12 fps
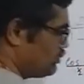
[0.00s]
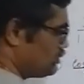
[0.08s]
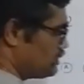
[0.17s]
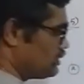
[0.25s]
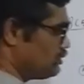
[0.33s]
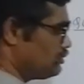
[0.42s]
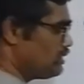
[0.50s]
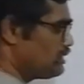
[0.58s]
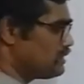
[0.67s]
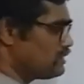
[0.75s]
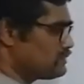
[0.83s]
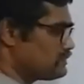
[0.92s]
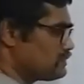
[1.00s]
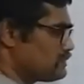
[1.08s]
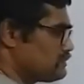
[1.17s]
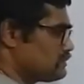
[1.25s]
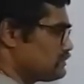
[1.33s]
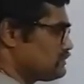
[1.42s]
root 3 will be the answer.
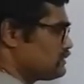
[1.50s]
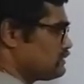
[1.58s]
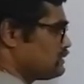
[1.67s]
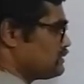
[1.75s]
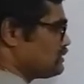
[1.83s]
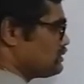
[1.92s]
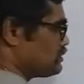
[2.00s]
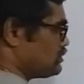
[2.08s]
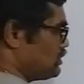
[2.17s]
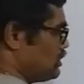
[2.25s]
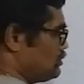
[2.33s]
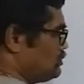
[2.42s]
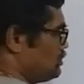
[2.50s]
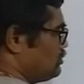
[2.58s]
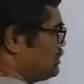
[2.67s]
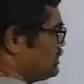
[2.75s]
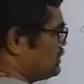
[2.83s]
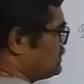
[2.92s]
So out
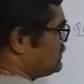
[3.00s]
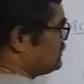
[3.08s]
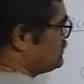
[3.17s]
of this,